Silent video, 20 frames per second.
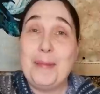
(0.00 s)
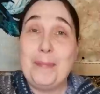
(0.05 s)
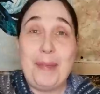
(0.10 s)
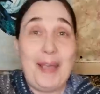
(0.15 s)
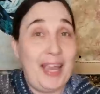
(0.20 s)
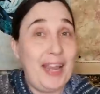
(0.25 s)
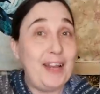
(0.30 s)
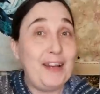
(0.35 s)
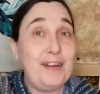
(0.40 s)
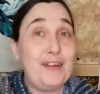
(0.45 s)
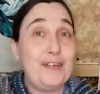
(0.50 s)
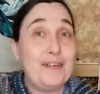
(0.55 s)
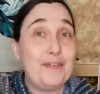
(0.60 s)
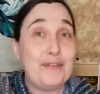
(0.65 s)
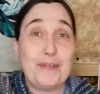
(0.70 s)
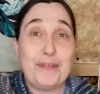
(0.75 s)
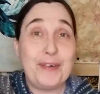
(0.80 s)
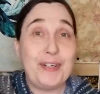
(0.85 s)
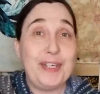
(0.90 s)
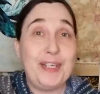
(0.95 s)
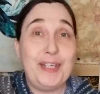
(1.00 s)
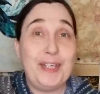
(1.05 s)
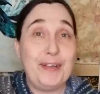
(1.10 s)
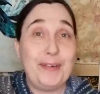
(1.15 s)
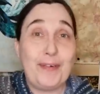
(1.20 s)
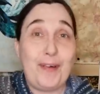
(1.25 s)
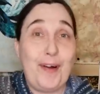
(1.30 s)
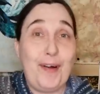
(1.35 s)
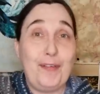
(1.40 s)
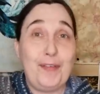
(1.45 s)
Paine Free
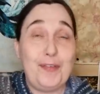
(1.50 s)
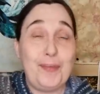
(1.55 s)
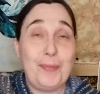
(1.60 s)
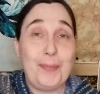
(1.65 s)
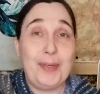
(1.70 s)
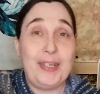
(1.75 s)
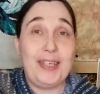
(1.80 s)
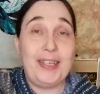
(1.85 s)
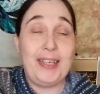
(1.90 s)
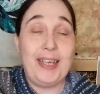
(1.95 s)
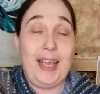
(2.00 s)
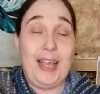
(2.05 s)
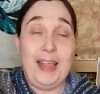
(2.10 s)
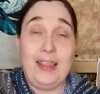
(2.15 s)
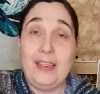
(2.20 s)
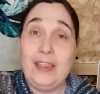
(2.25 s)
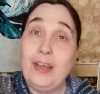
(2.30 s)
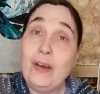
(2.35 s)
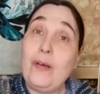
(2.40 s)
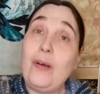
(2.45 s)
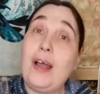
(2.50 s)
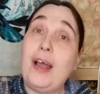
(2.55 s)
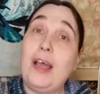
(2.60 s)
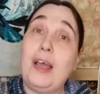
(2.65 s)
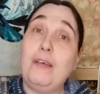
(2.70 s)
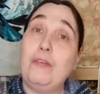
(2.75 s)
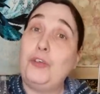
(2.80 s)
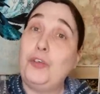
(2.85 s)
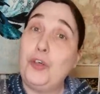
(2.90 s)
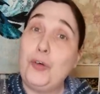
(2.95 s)
Crafts week and there I
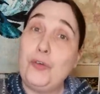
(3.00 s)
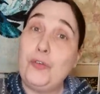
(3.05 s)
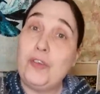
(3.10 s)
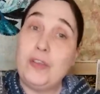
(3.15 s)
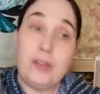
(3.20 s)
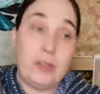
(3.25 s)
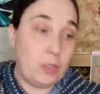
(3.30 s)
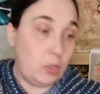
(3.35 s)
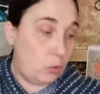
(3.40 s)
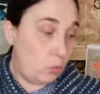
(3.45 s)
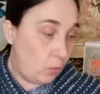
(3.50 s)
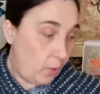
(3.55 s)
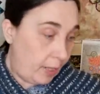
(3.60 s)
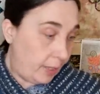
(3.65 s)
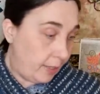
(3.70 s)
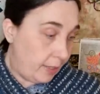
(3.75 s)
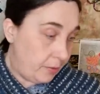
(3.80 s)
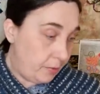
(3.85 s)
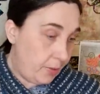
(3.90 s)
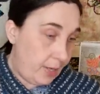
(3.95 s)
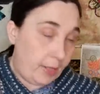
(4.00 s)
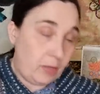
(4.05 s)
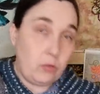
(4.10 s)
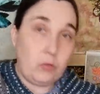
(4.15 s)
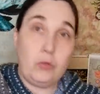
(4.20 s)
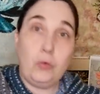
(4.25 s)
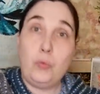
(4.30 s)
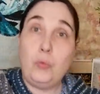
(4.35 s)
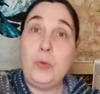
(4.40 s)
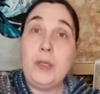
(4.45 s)
have chosen the Kraken Dragon.
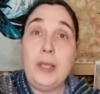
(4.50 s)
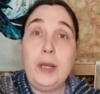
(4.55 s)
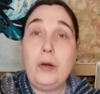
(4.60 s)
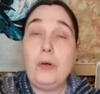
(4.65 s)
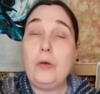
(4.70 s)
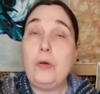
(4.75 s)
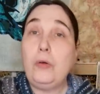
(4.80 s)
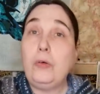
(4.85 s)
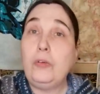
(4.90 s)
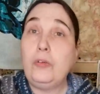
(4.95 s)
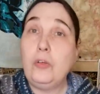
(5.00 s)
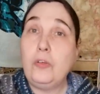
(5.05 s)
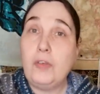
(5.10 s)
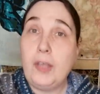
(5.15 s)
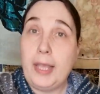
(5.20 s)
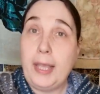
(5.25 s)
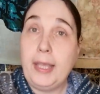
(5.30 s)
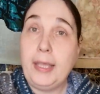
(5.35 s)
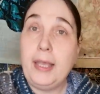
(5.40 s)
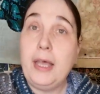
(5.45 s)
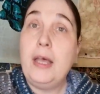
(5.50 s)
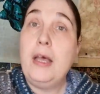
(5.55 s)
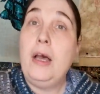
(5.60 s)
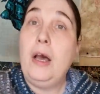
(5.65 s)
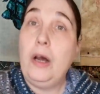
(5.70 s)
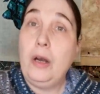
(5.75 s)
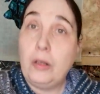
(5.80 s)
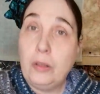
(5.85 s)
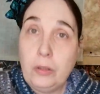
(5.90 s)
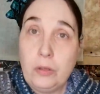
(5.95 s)
So we are going to take
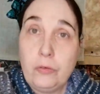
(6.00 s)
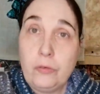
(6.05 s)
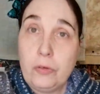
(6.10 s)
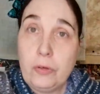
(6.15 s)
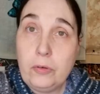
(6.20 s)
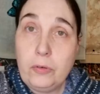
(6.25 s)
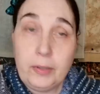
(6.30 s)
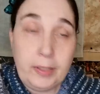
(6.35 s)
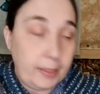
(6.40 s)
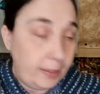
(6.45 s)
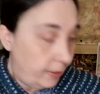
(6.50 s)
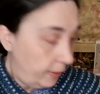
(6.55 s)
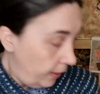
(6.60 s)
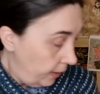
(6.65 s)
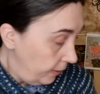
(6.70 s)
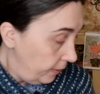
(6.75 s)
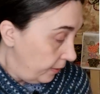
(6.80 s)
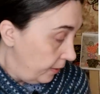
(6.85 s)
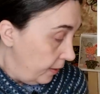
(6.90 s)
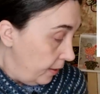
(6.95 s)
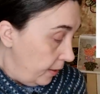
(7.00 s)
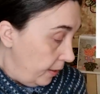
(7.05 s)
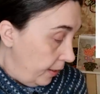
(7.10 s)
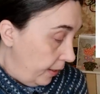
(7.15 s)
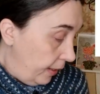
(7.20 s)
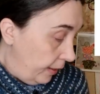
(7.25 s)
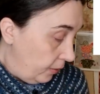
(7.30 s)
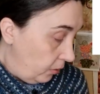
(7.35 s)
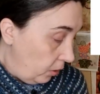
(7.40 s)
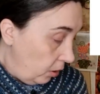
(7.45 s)
a closer look at that
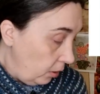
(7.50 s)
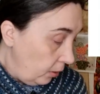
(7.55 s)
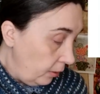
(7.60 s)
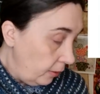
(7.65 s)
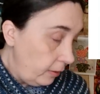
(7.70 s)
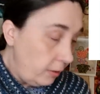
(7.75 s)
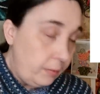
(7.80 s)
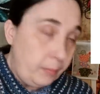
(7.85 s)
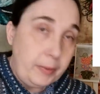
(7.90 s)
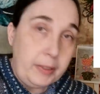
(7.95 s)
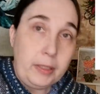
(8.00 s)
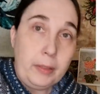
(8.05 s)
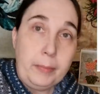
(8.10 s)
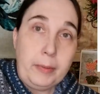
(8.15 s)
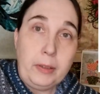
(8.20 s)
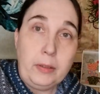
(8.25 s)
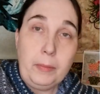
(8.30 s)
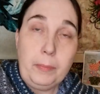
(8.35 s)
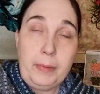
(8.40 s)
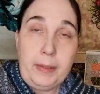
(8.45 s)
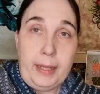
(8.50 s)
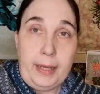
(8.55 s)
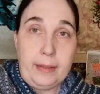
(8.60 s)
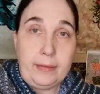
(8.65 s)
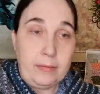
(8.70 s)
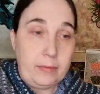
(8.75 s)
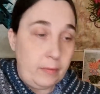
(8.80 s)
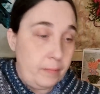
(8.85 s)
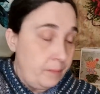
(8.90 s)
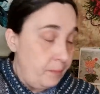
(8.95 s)
and talk a little bit about the
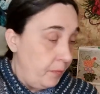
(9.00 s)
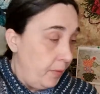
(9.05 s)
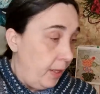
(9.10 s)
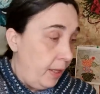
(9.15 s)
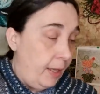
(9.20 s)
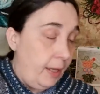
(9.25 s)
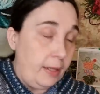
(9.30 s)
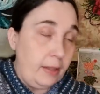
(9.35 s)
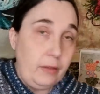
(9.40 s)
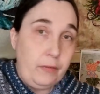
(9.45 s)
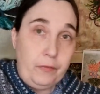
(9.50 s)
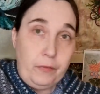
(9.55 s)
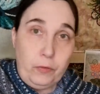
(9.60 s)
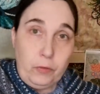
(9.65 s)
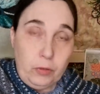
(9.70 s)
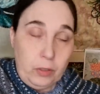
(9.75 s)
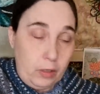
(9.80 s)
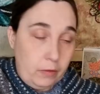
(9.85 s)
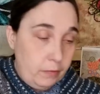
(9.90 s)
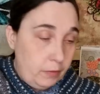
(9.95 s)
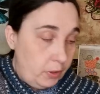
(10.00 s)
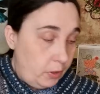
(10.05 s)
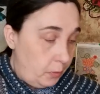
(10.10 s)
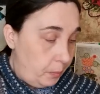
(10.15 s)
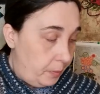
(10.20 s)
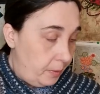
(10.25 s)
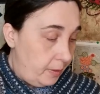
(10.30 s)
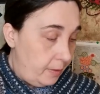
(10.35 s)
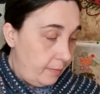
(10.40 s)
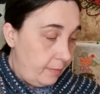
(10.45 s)
plans. And the full
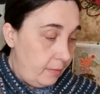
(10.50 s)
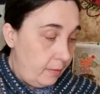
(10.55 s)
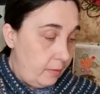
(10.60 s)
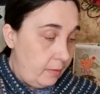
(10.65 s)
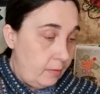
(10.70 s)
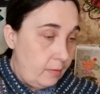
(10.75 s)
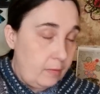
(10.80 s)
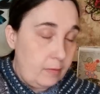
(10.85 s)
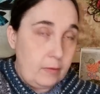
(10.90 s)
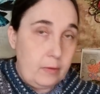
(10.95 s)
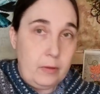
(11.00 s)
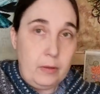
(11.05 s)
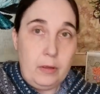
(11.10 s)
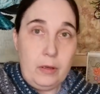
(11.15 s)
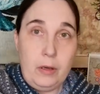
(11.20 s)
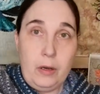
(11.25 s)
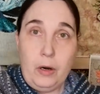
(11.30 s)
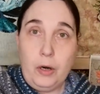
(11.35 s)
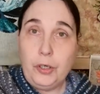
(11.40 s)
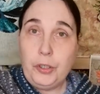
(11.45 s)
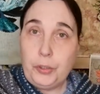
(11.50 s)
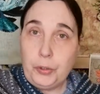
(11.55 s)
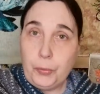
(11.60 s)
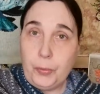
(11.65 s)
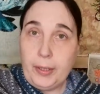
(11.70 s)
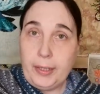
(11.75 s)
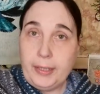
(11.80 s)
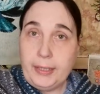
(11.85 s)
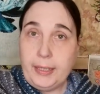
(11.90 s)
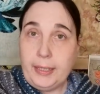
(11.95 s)
coverage pieces are
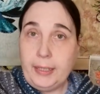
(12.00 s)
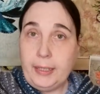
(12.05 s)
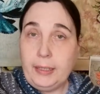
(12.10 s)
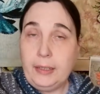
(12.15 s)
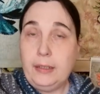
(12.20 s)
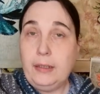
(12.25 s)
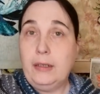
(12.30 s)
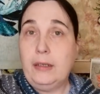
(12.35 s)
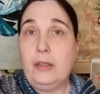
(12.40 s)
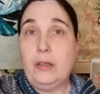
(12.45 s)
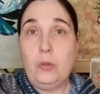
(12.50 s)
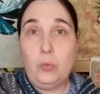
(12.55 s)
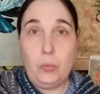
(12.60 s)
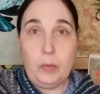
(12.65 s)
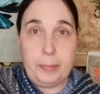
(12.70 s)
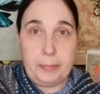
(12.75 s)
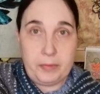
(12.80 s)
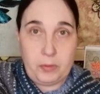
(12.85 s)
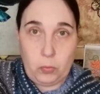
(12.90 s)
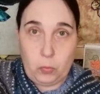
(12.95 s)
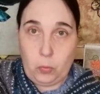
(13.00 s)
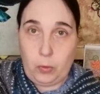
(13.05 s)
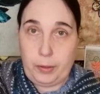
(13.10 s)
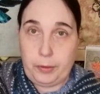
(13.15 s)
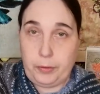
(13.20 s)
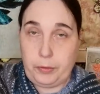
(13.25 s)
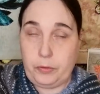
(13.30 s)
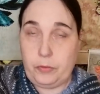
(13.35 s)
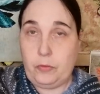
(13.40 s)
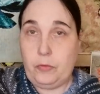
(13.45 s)
joining the whips and
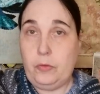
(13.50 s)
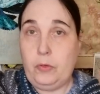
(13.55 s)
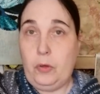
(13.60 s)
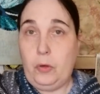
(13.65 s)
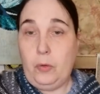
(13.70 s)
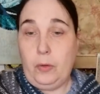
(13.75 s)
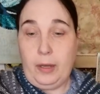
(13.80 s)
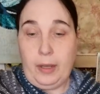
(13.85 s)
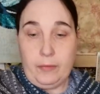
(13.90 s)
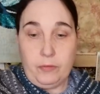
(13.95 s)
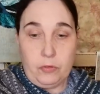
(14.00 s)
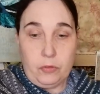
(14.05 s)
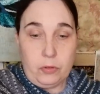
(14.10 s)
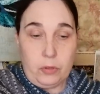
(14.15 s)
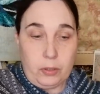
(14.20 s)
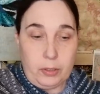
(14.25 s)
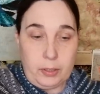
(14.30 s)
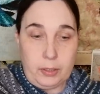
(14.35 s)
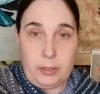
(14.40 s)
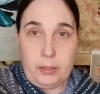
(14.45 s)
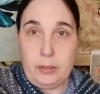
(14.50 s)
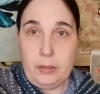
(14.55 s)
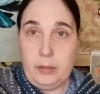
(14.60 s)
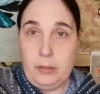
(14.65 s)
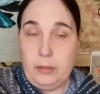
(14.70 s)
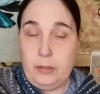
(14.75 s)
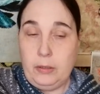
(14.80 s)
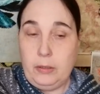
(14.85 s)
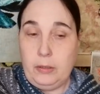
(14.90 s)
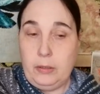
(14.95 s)
wonders. So I have started,
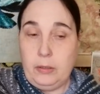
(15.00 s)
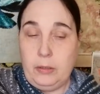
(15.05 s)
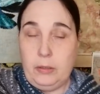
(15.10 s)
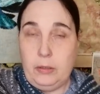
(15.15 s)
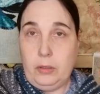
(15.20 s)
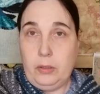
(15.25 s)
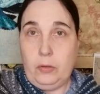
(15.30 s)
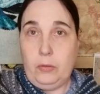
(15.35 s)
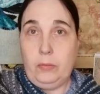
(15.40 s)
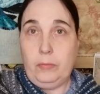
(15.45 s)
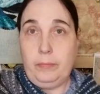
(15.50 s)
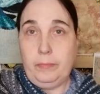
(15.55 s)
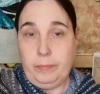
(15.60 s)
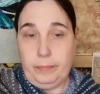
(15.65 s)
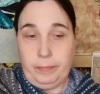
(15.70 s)
you know,